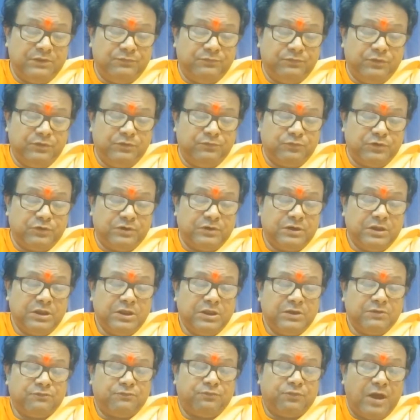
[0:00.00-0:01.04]
you are
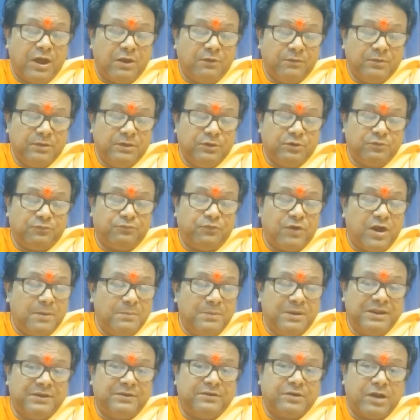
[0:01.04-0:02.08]

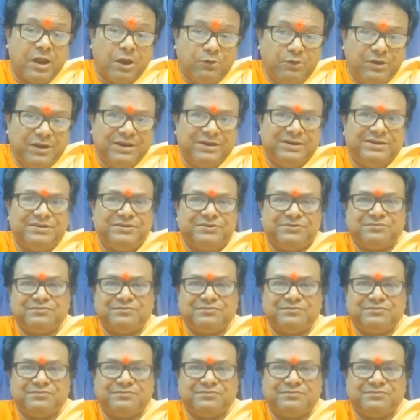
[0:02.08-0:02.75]
firmly grounded,